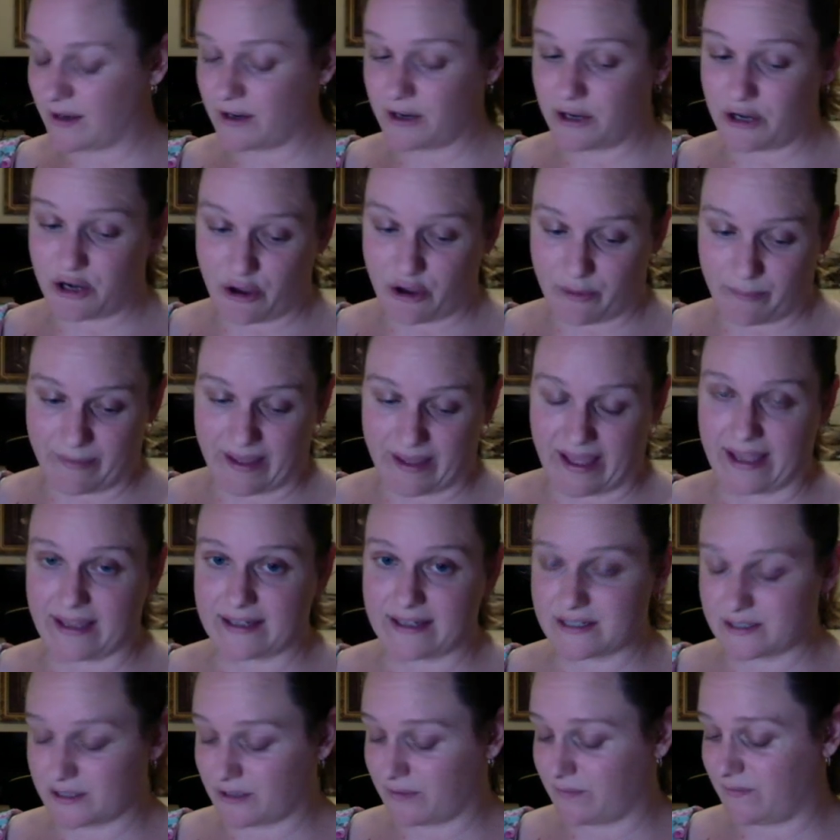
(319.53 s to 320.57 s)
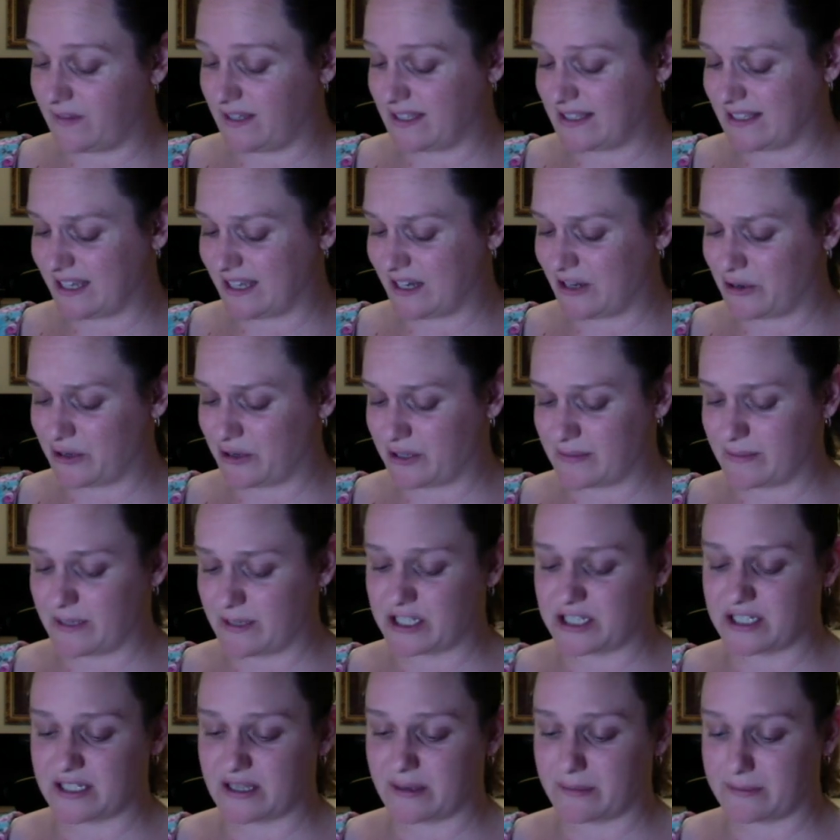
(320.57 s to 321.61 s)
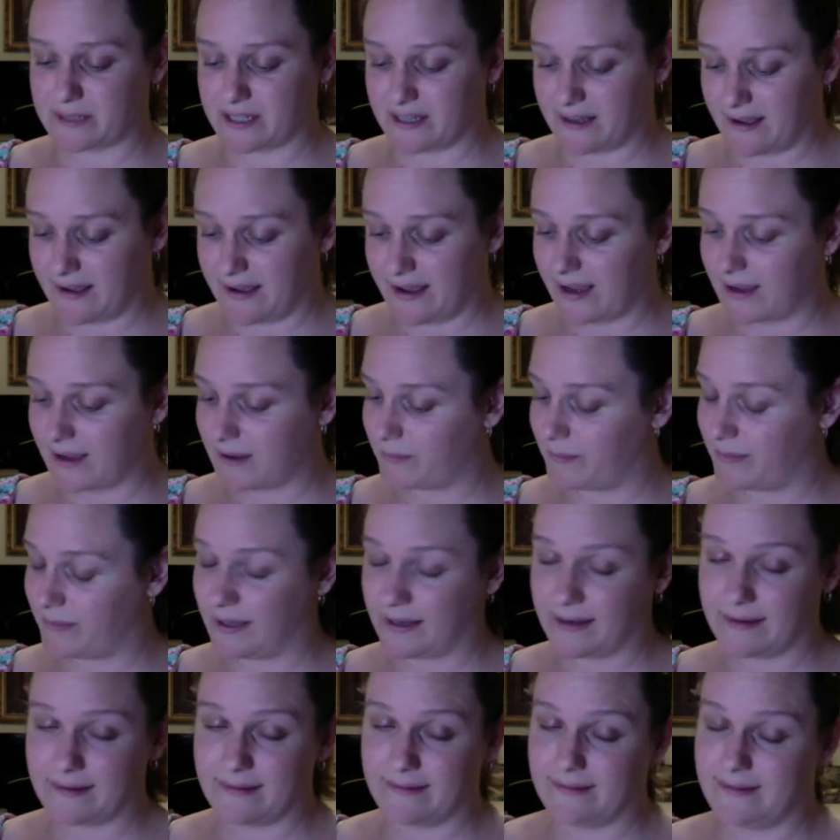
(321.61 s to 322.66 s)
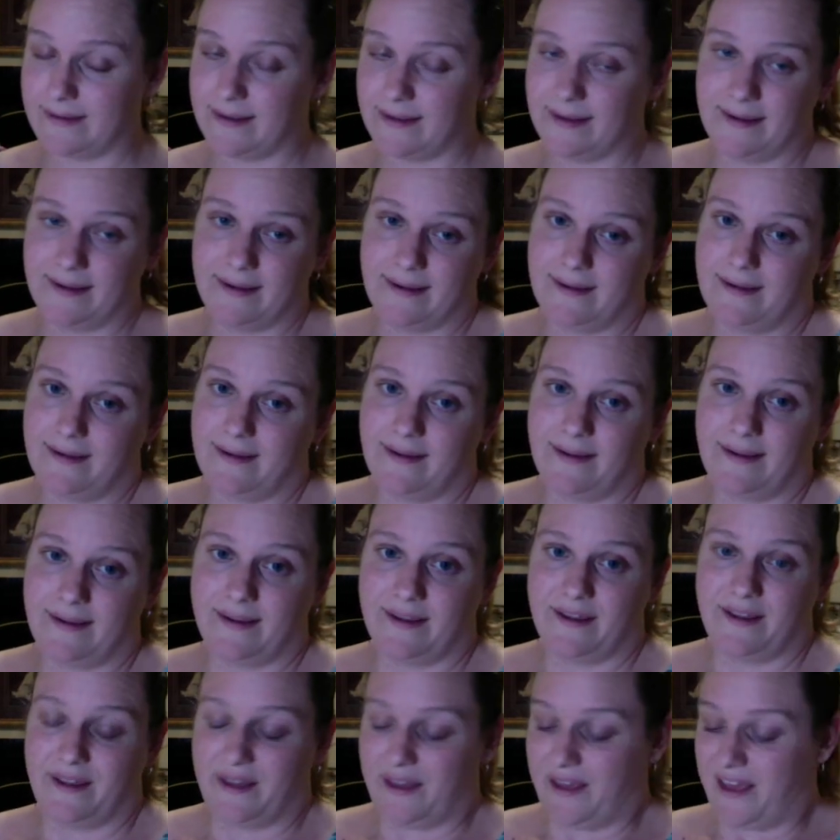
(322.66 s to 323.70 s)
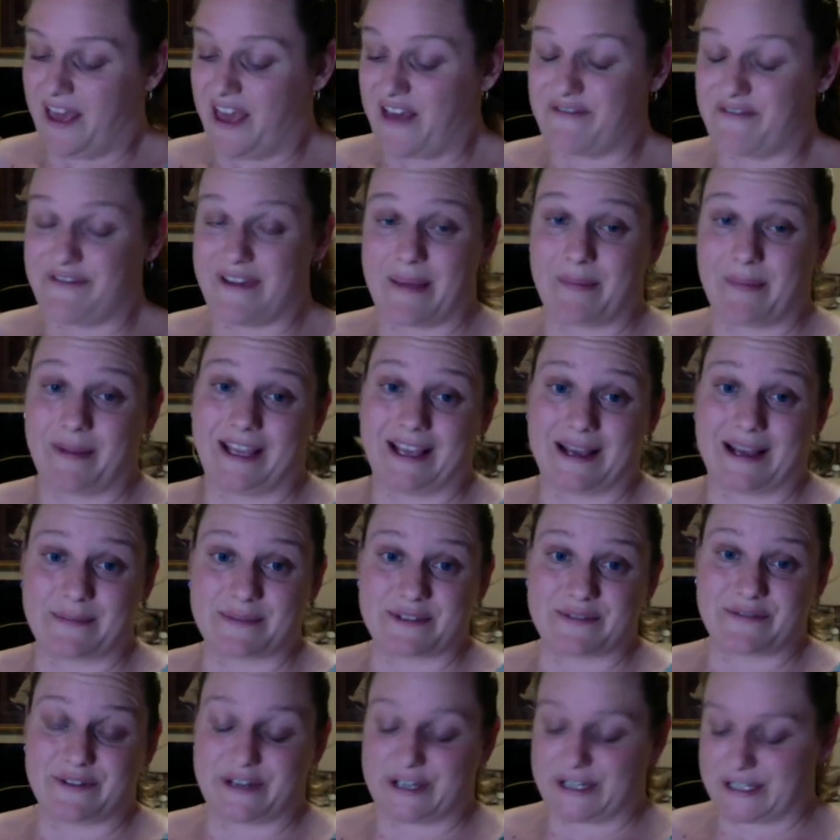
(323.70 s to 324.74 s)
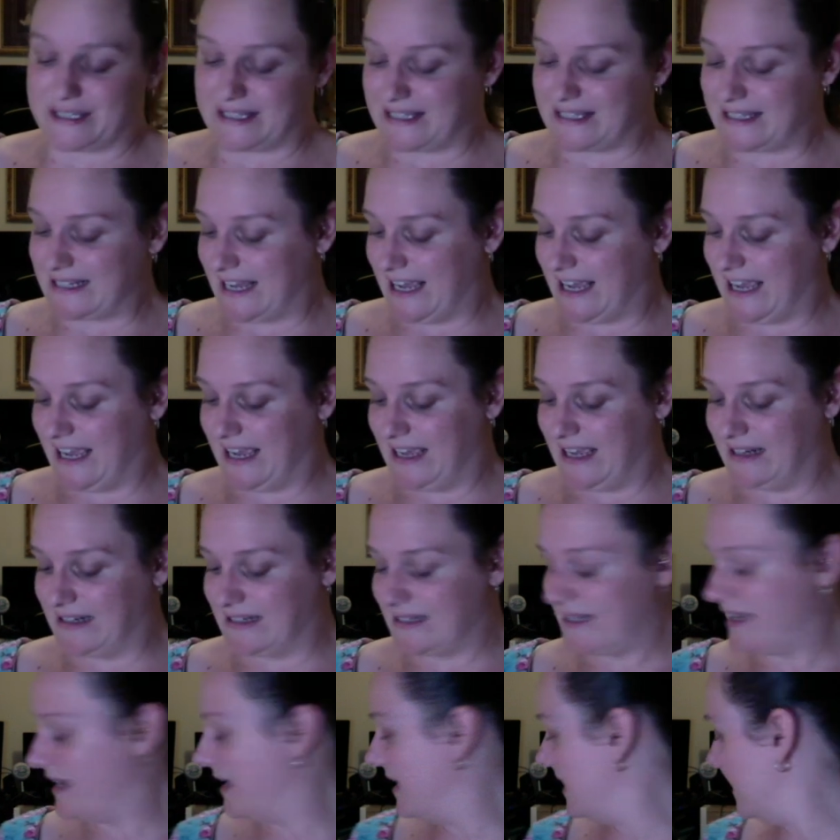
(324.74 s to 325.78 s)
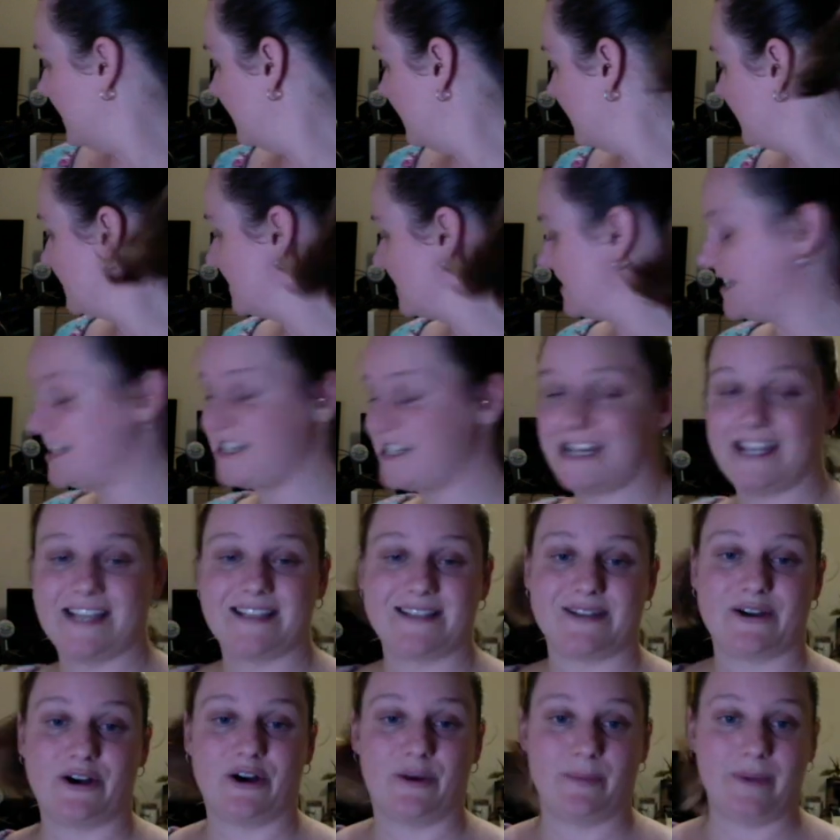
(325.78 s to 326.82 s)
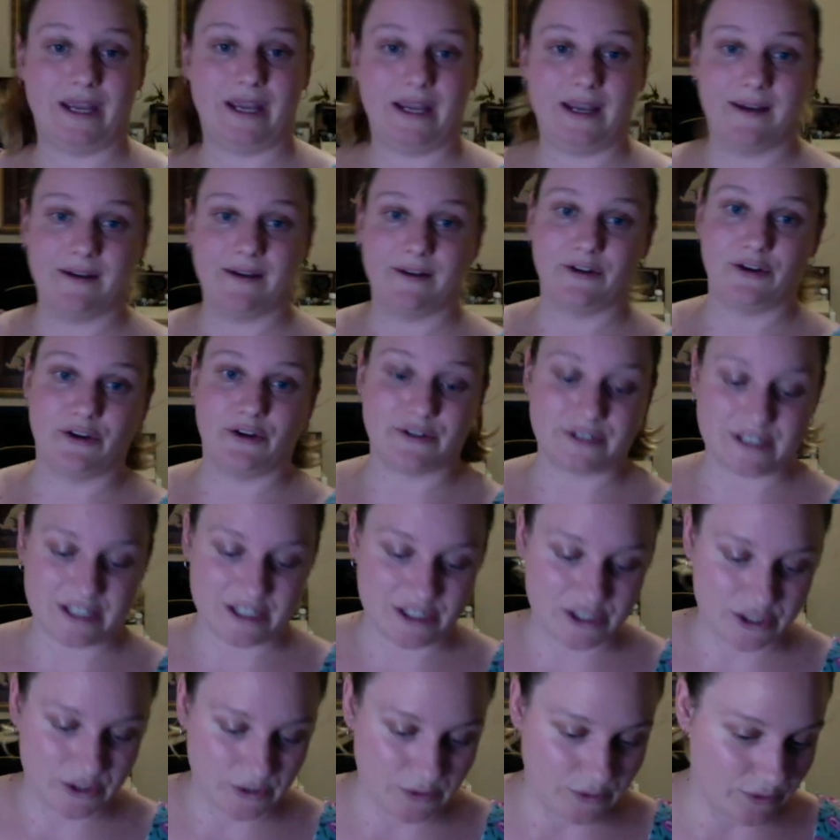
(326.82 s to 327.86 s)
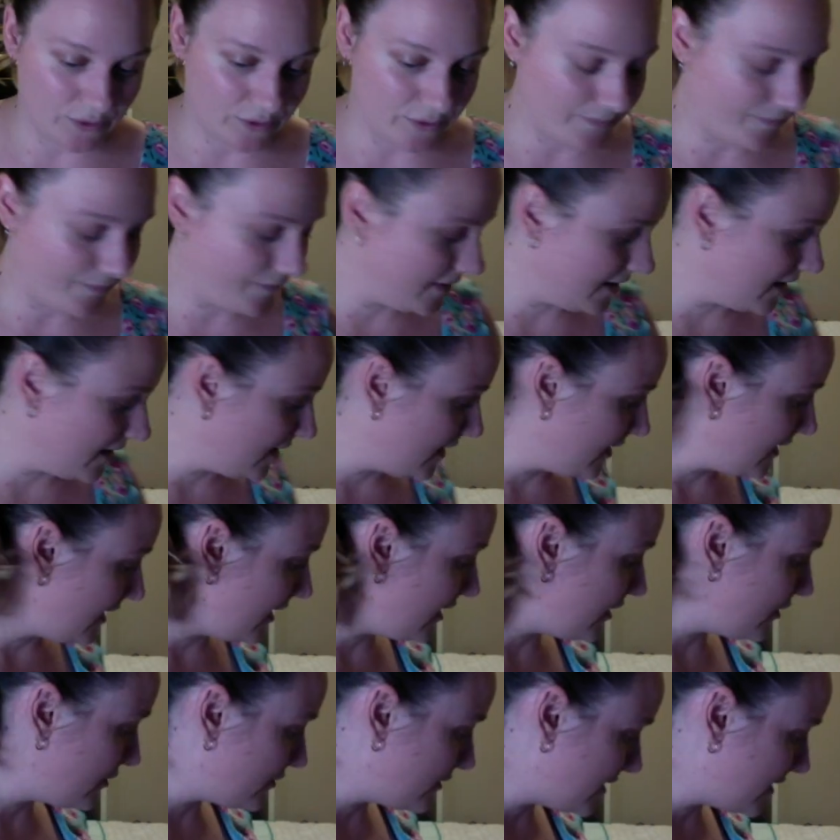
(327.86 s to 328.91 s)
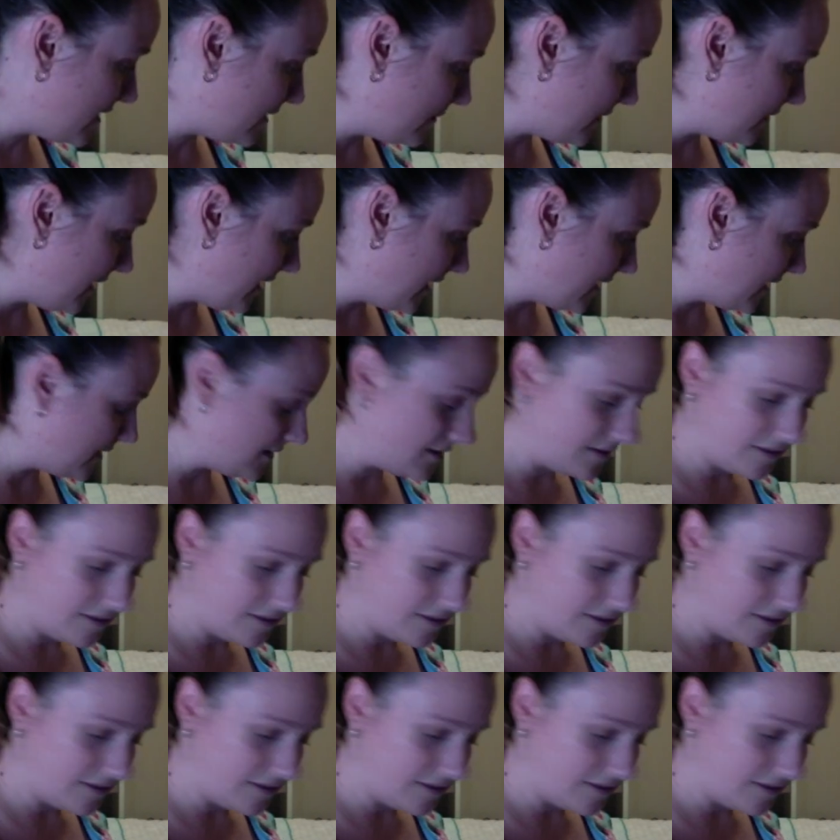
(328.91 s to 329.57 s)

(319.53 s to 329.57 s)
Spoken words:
Not bad, obviously not as much as I would like, but family comes first and stitching is a hobby, not a chore. Are you welcome here?